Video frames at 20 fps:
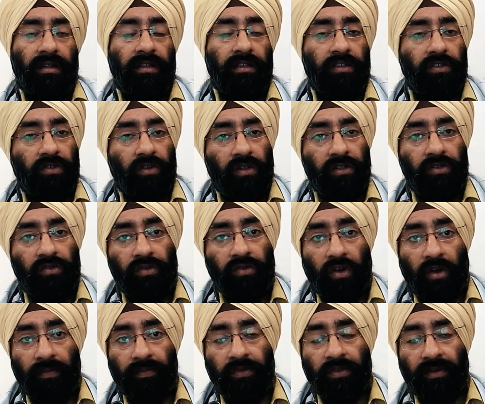This is also an
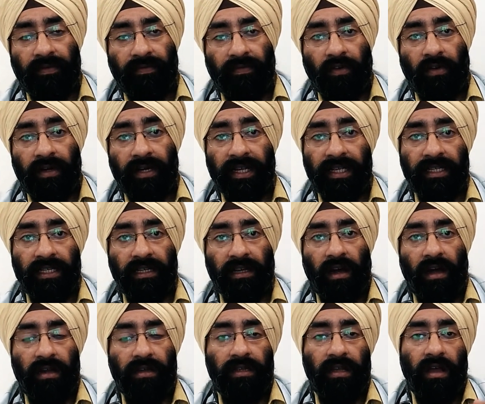option for raised
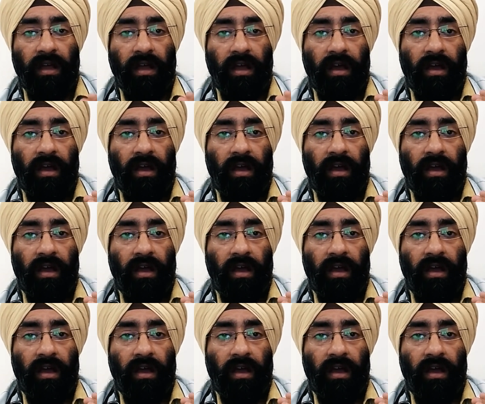scars.